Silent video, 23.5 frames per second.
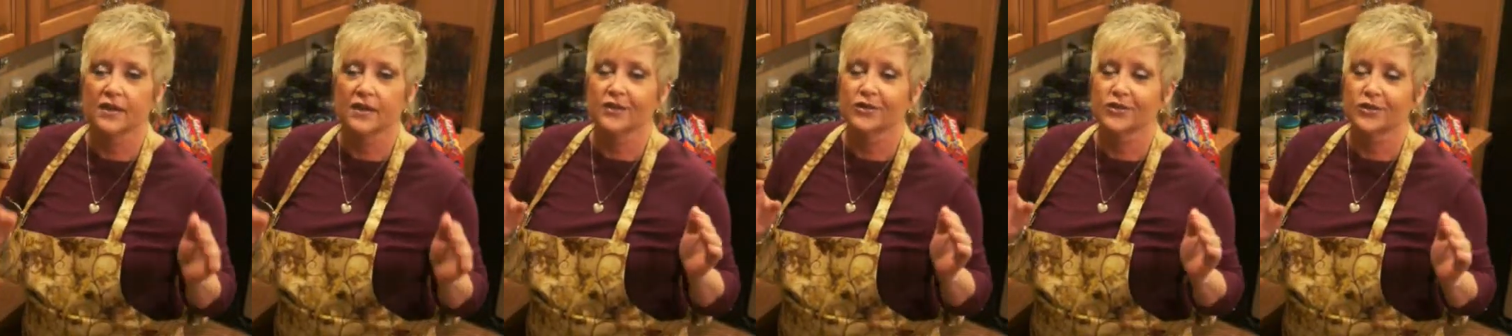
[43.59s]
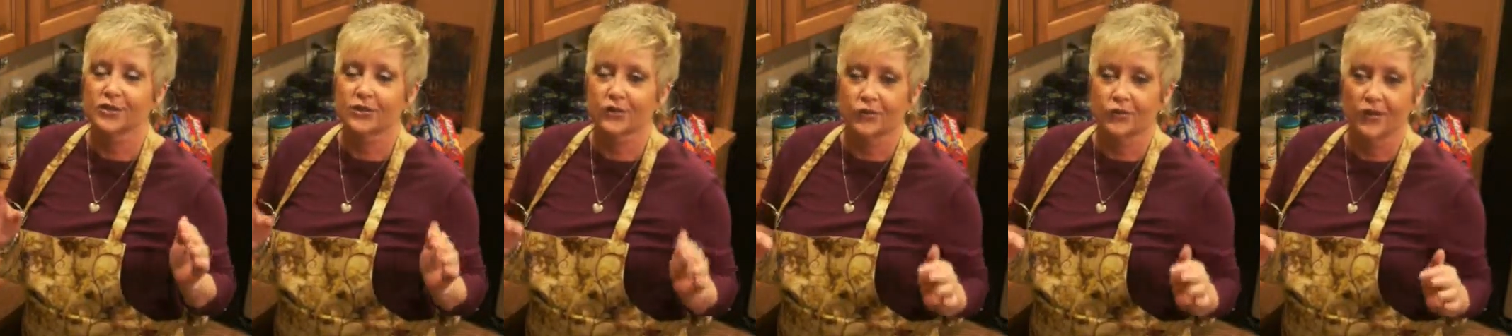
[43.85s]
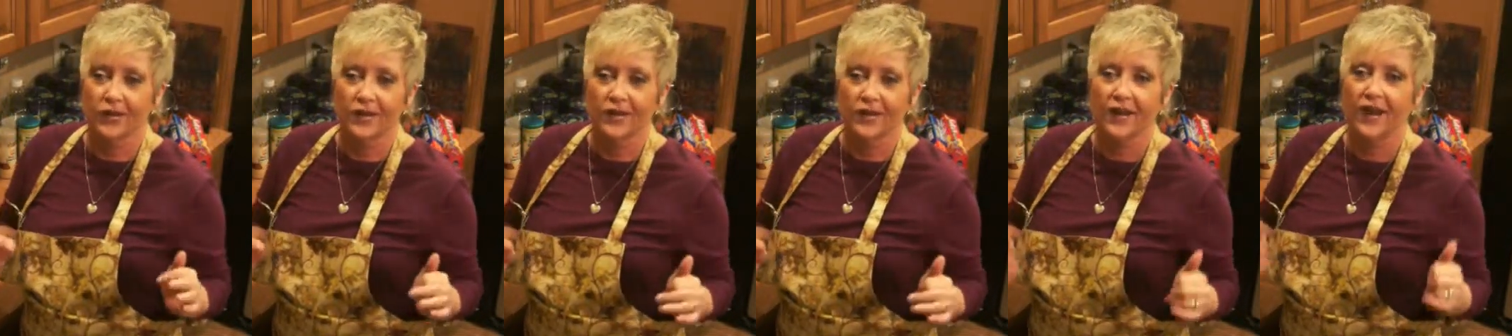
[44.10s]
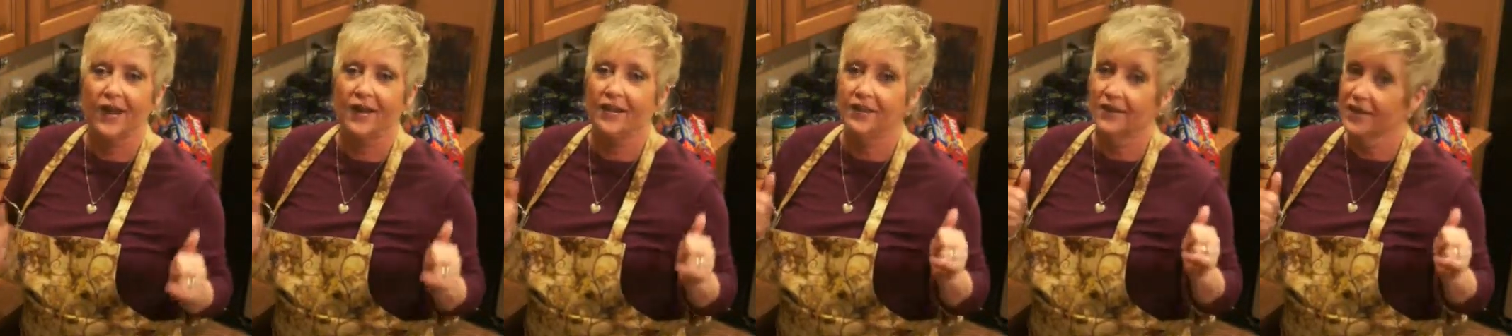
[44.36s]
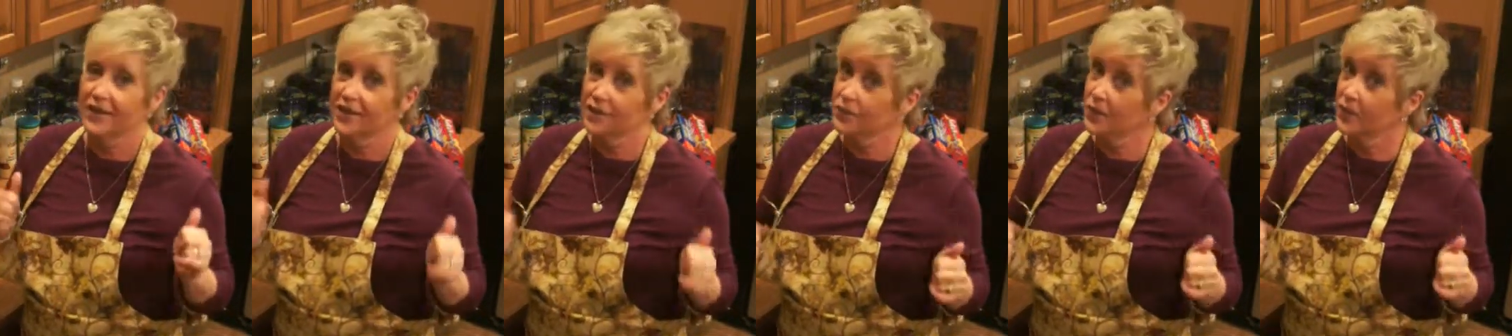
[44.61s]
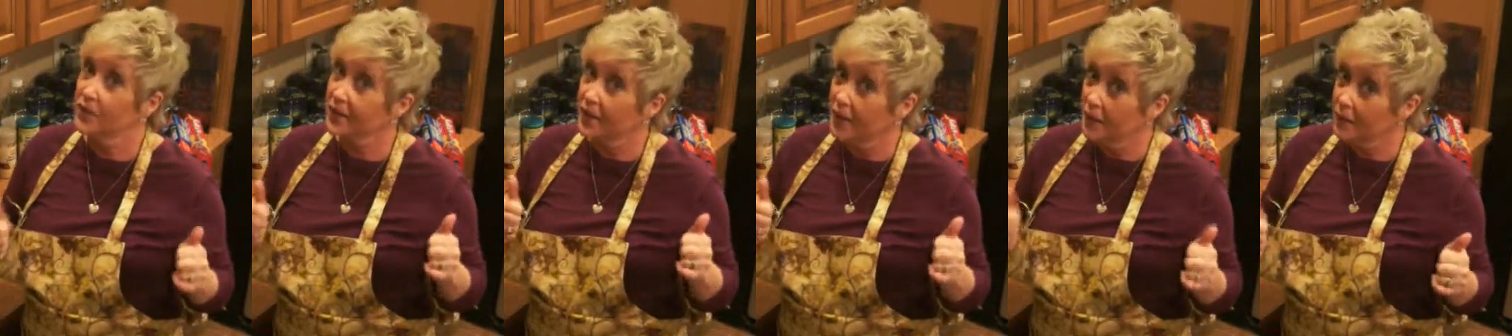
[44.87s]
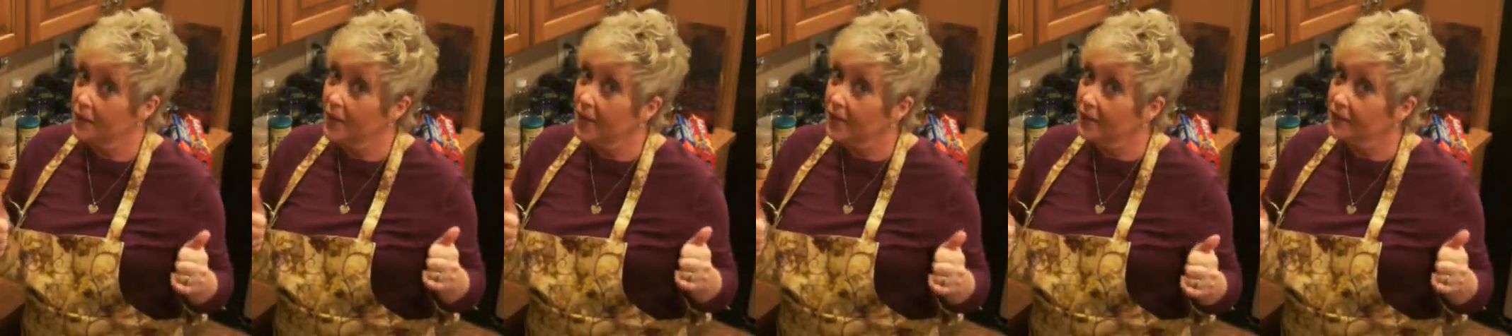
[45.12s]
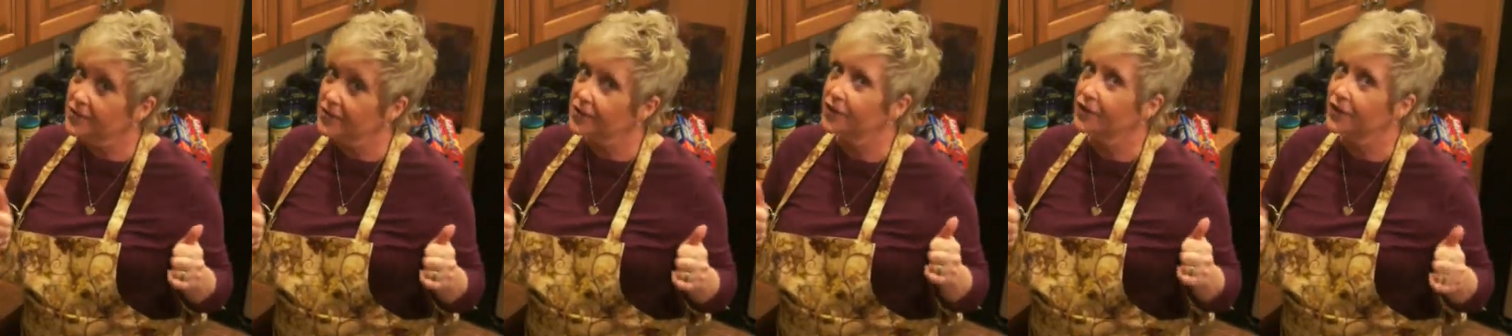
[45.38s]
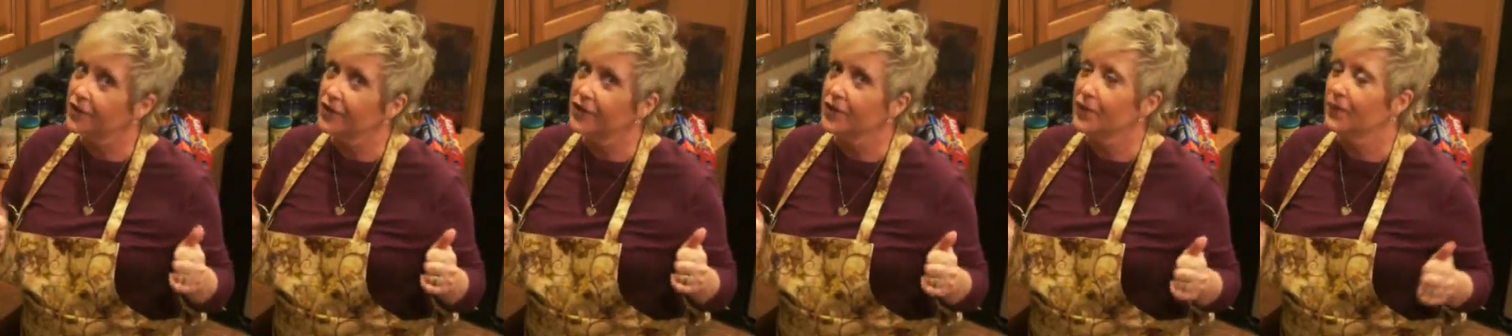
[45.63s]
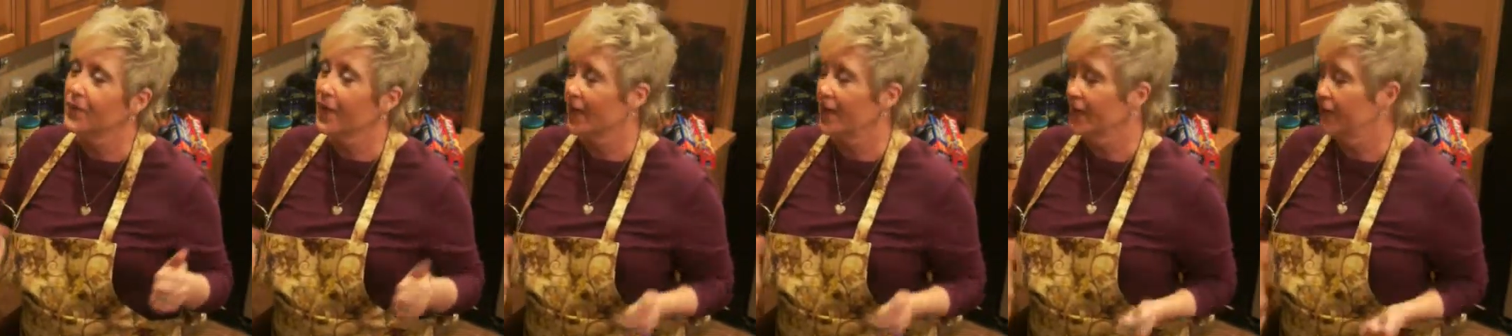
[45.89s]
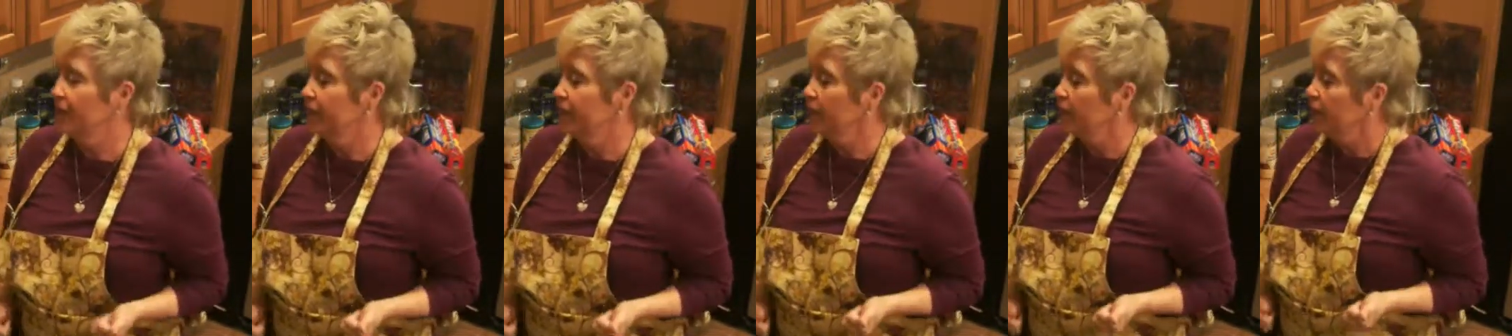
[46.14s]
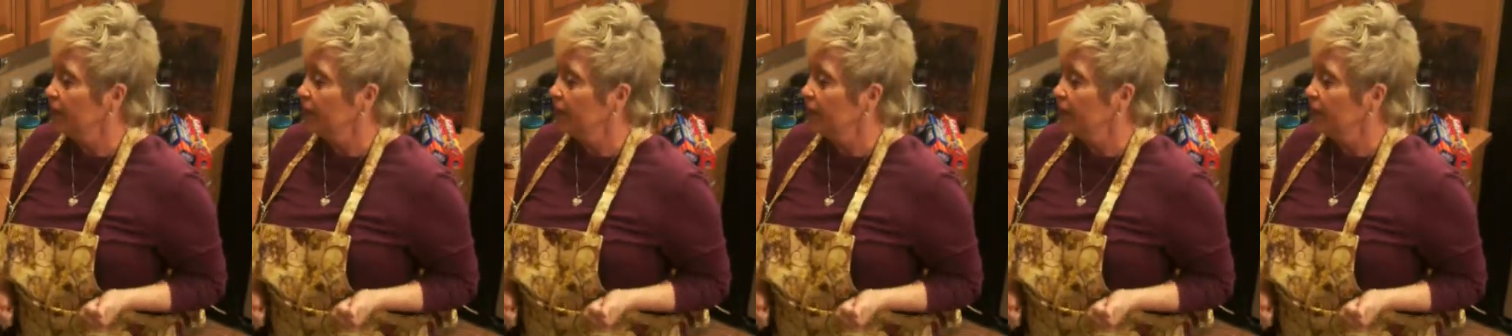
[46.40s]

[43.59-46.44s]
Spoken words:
It's great, and that's what came out so good about it.